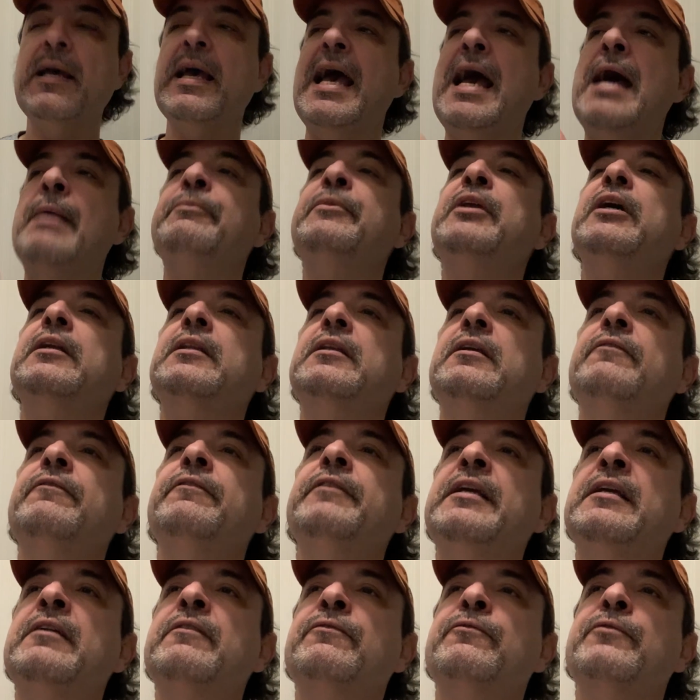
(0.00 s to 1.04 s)
Abductive
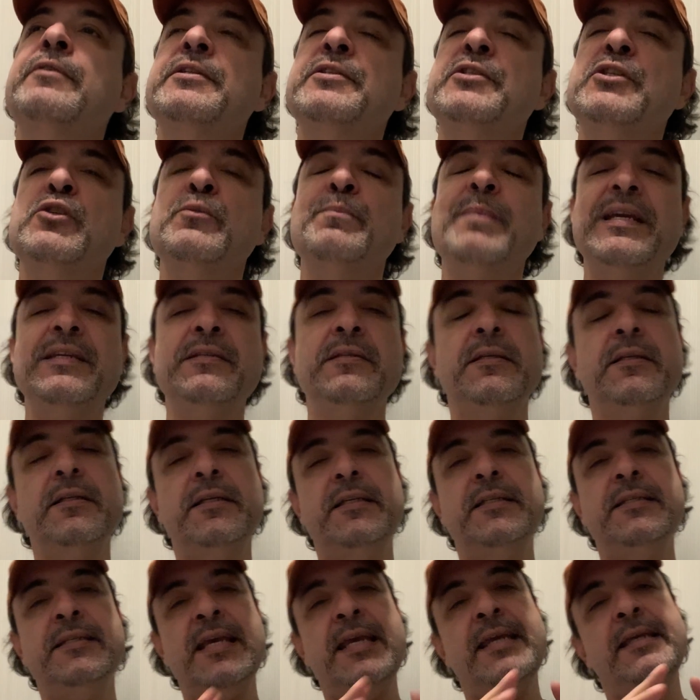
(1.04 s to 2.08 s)
inference is basically
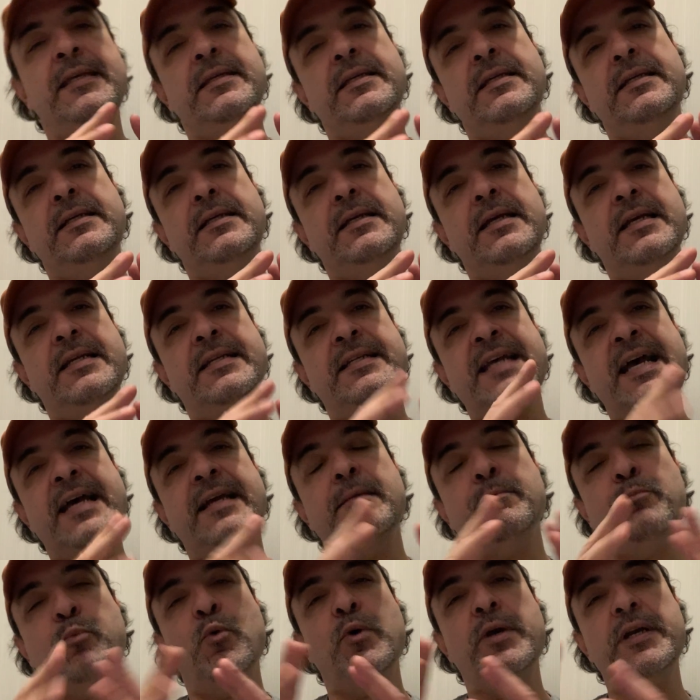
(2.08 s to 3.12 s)
taking data
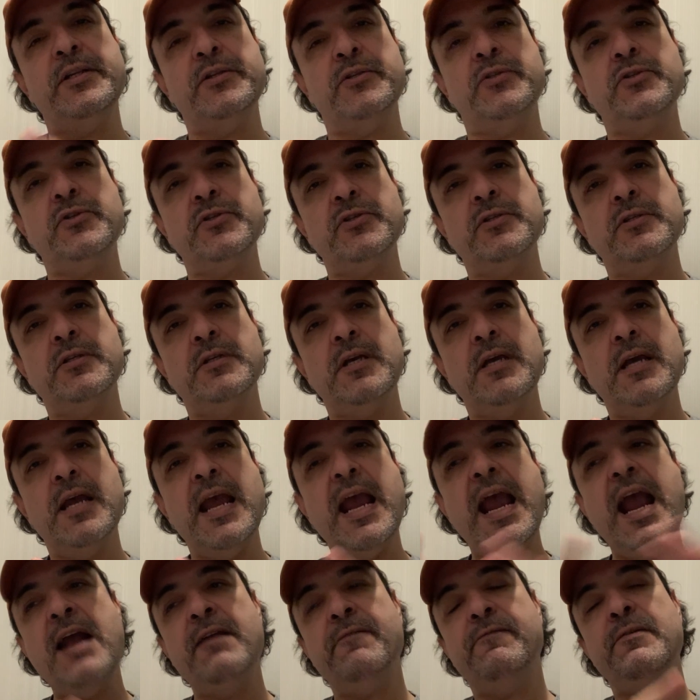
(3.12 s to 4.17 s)
points,
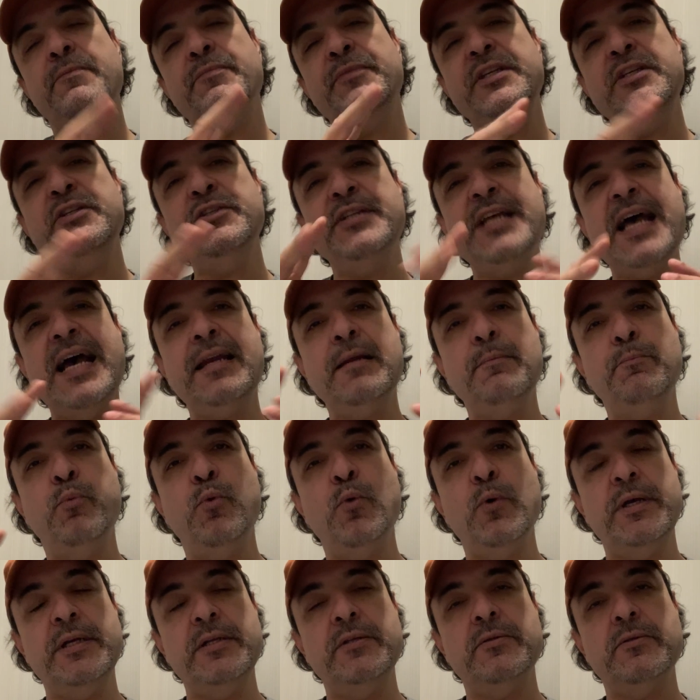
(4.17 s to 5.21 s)
and from these data
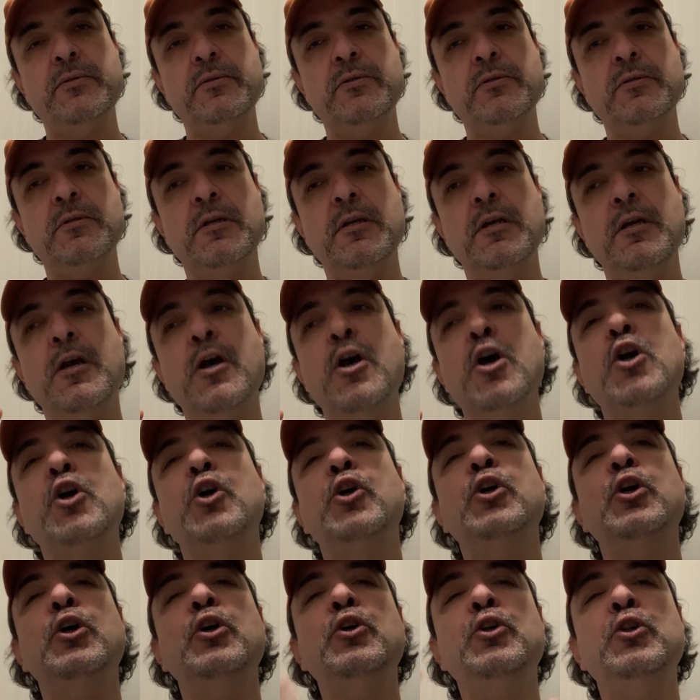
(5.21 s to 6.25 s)
points,
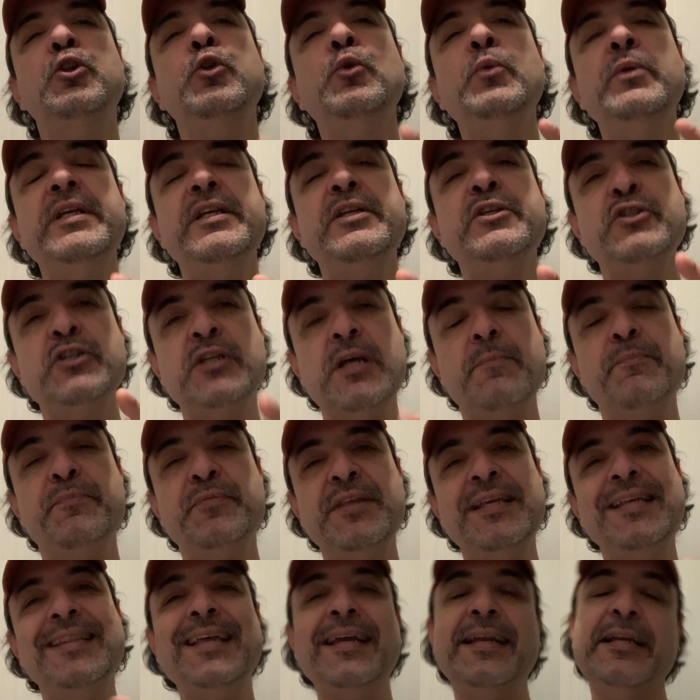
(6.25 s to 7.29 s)
concluding something that